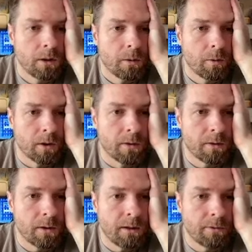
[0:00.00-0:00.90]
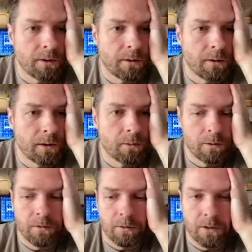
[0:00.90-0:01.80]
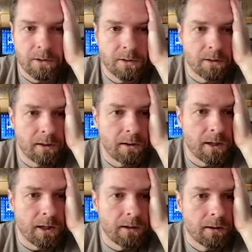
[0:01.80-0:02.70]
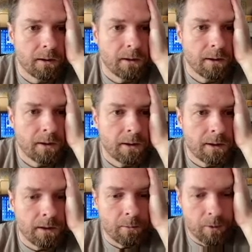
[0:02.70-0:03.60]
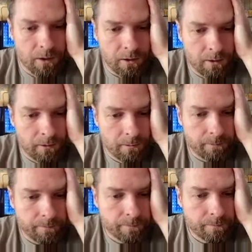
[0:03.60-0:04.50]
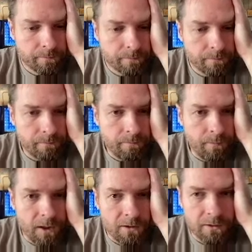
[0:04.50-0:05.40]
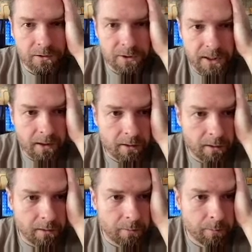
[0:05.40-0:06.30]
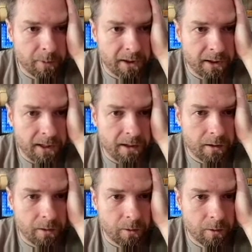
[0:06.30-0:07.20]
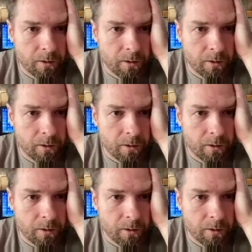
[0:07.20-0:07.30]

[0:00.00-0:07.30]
we also have to do this one. So let's delete that. And I'm going to search that column, but now